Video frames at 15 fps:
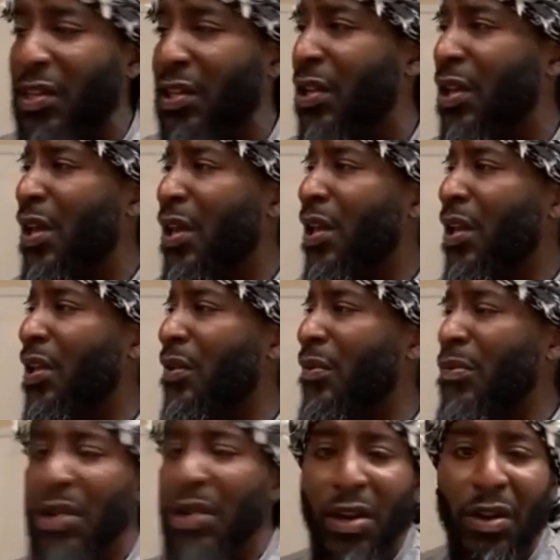and
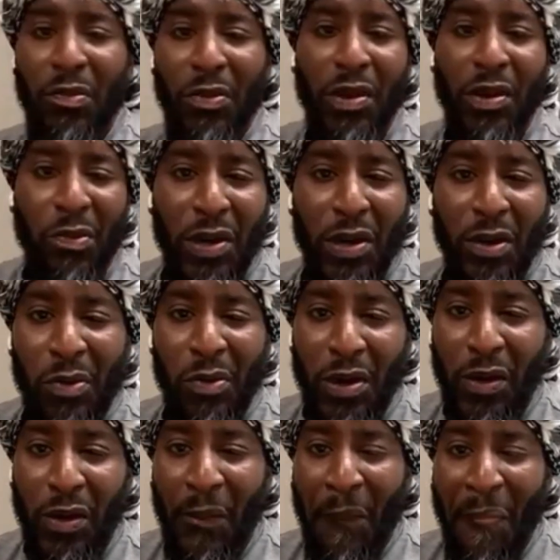
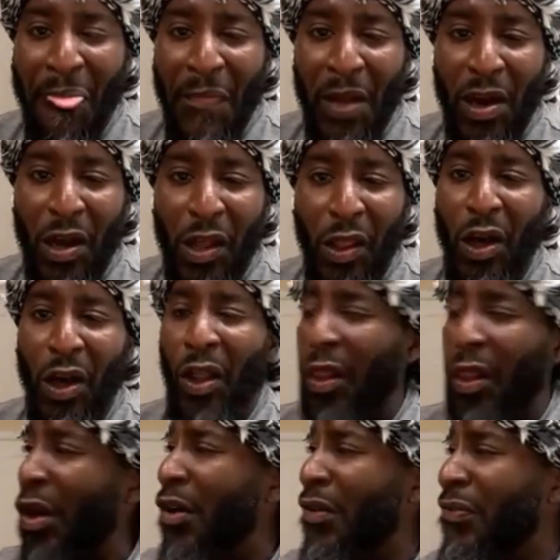we're a
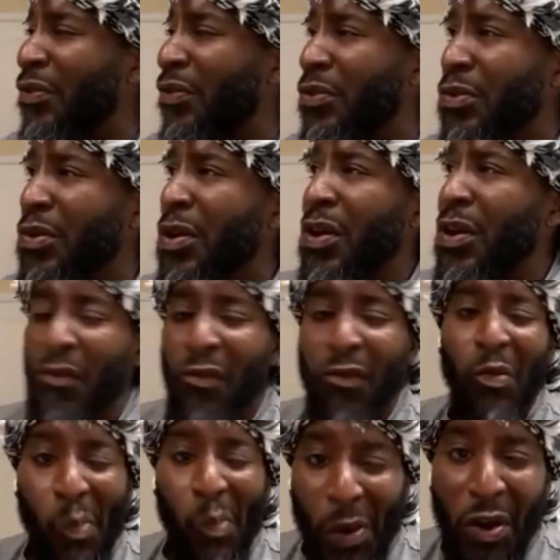lawful,
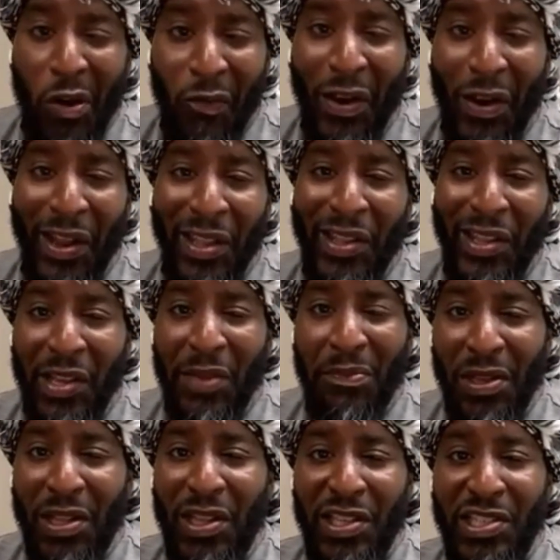well-regulated
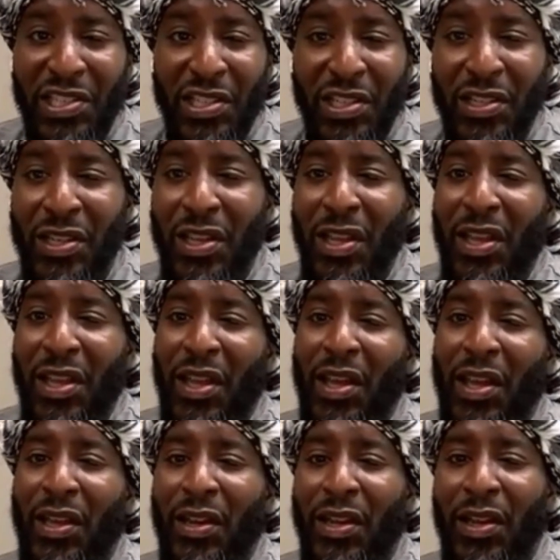militia,
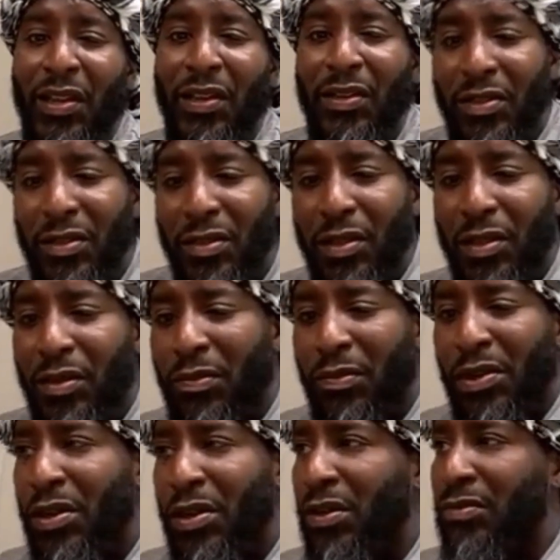and
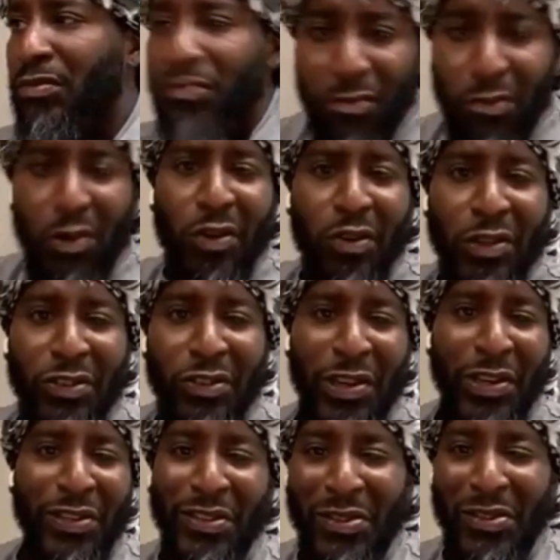we're going
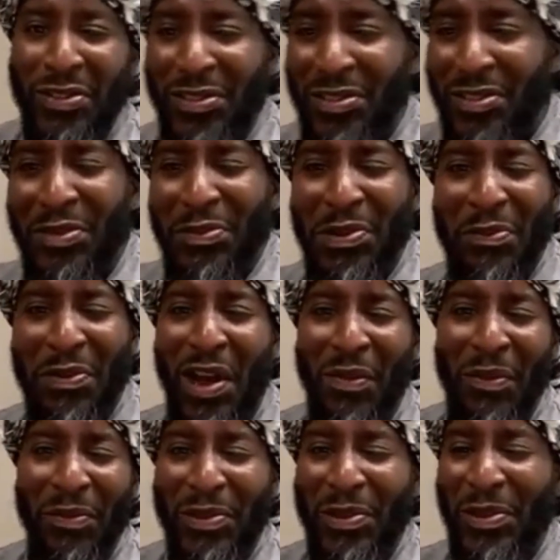training. You know, it shouldn't be a
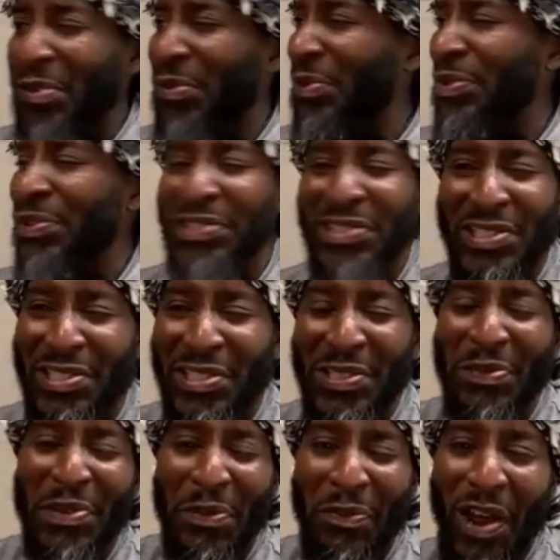problem. You know, it
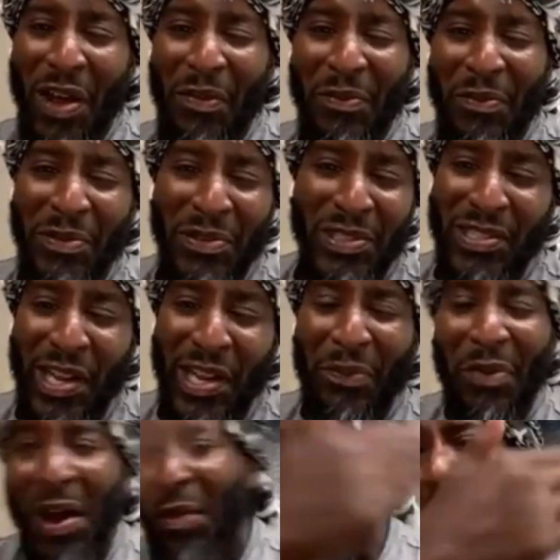shouldn't be a problem. It's not a
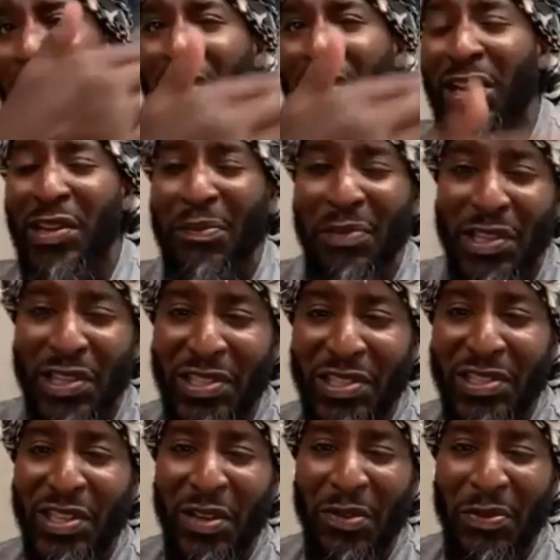problem with the other
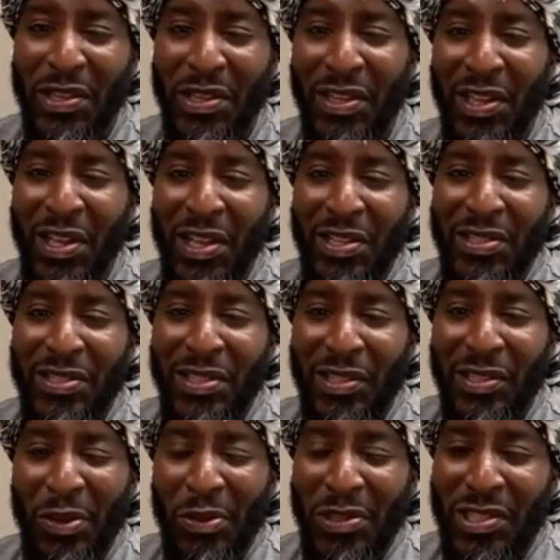militias that we took
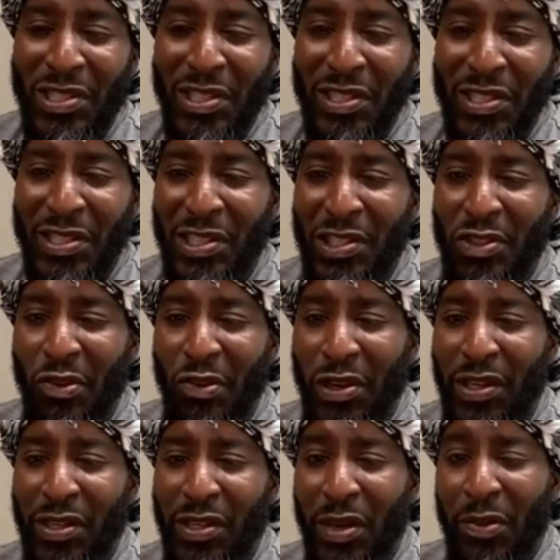notice in
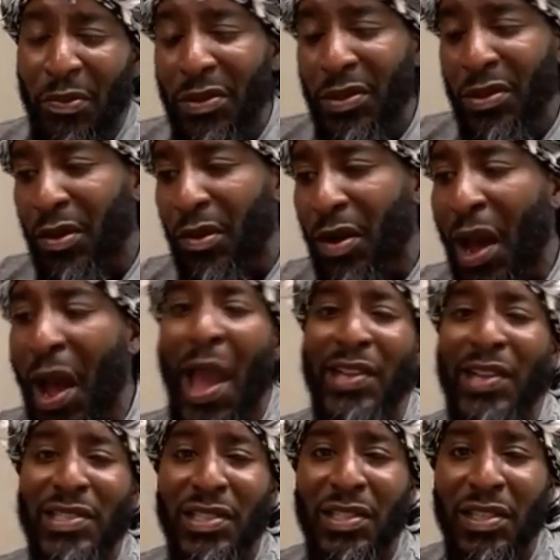Detroit that we, you know, I
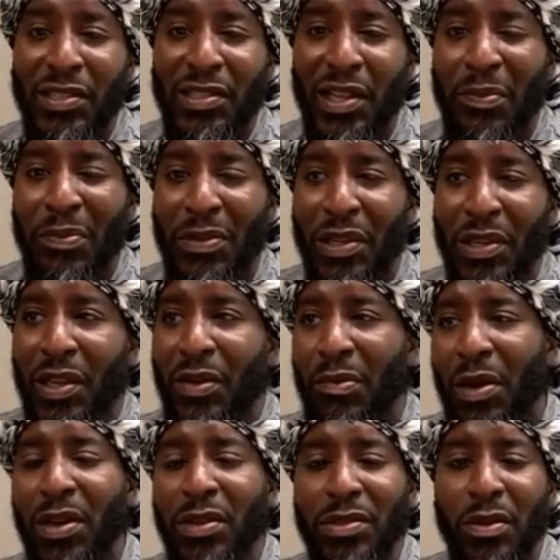actually looked up and like,
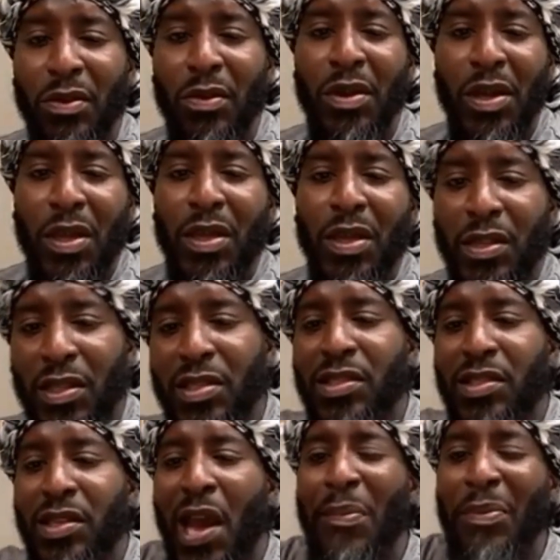wow, so this
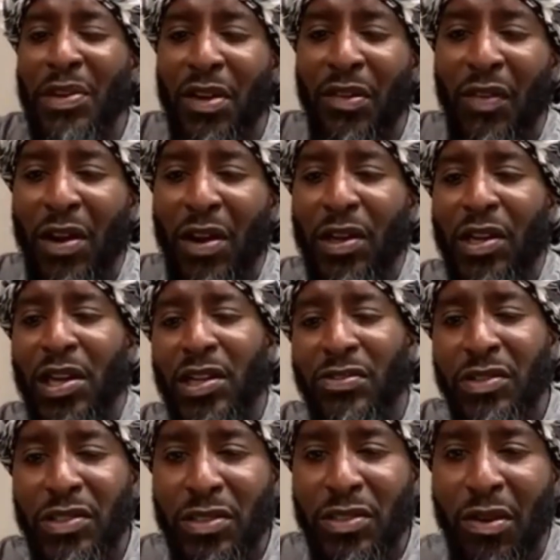is happening around the
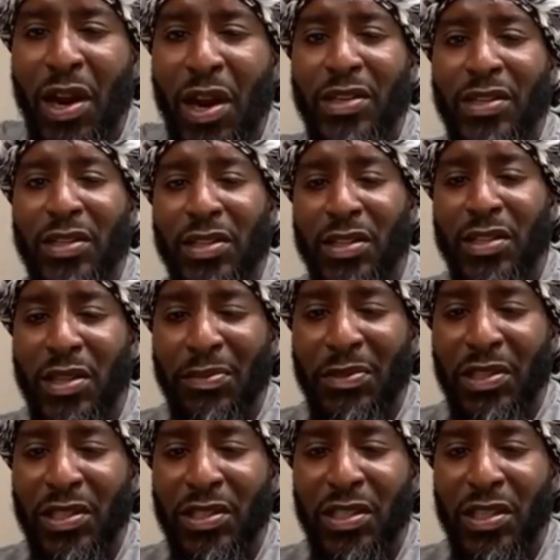country. So
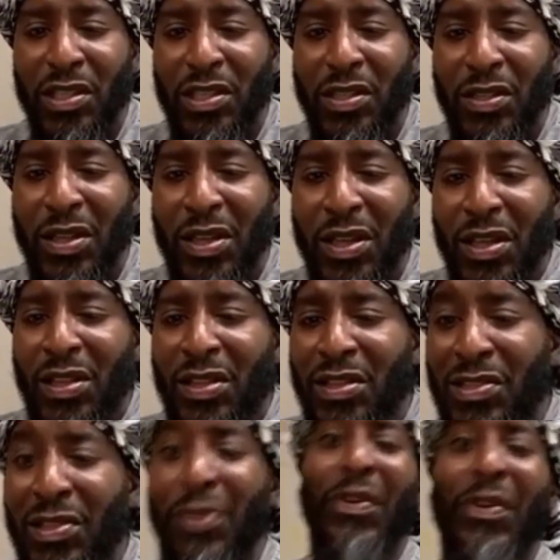something that's good.
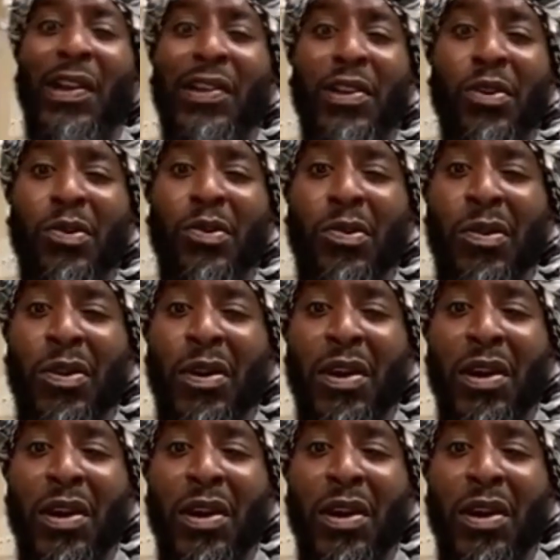It's de facto